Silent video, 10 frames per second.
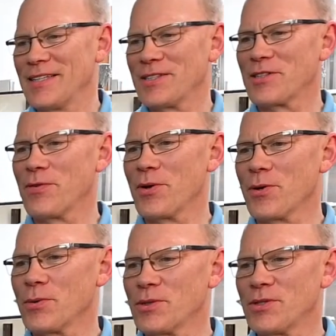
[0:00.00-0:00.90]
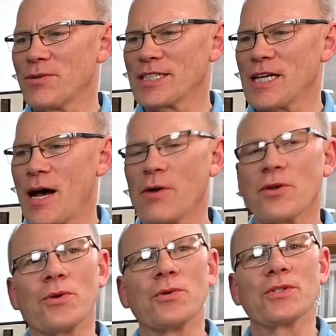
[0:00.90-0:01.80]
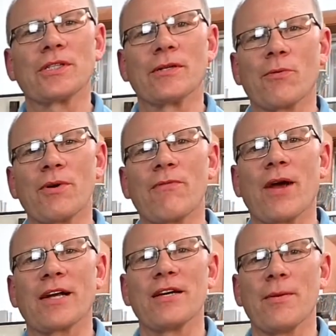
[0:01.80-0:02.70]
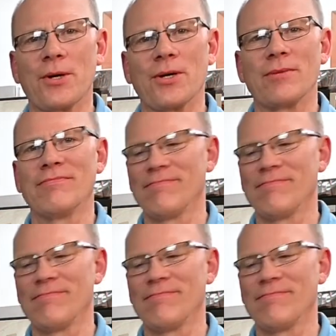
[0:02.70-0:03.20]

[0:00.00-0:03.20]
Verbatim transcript: This video will address how to use a refractometer.